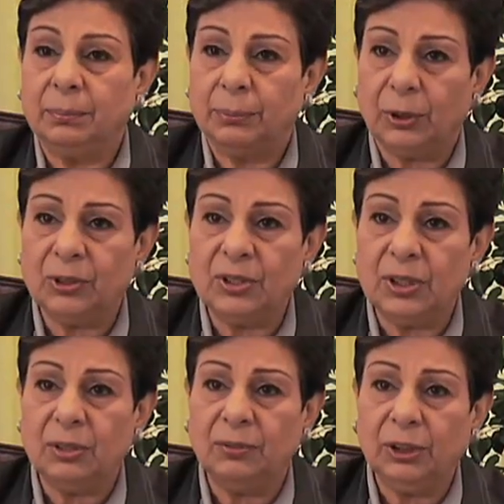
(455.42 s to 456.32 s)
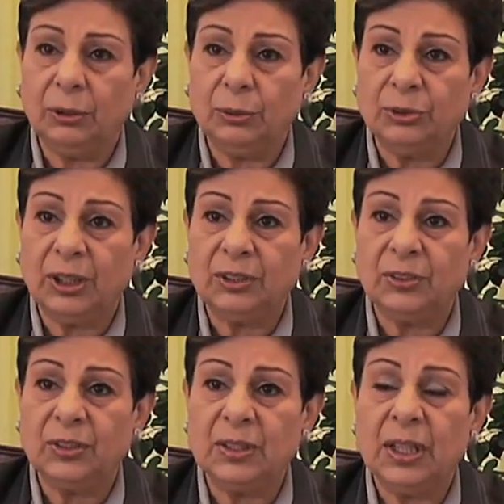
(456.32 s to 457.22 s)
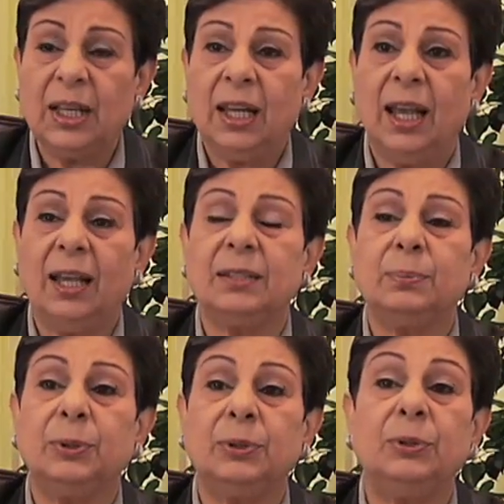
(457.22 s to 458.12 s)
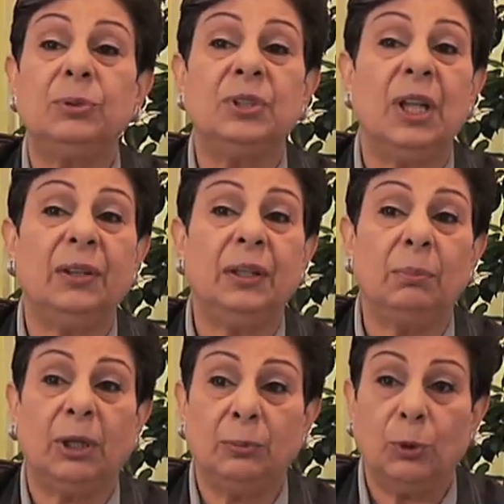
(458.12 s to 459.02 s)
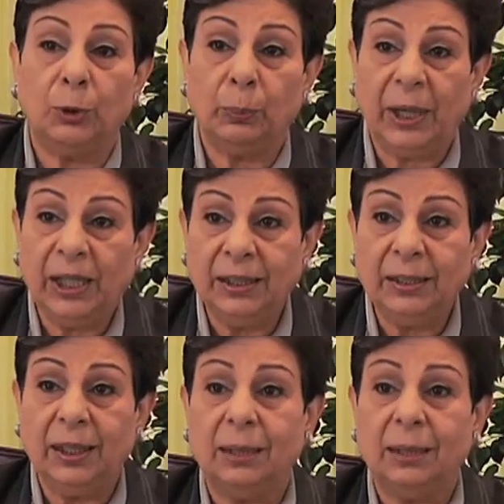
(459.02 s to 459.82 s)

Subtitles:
process of negotiations has produced nothing but more pain,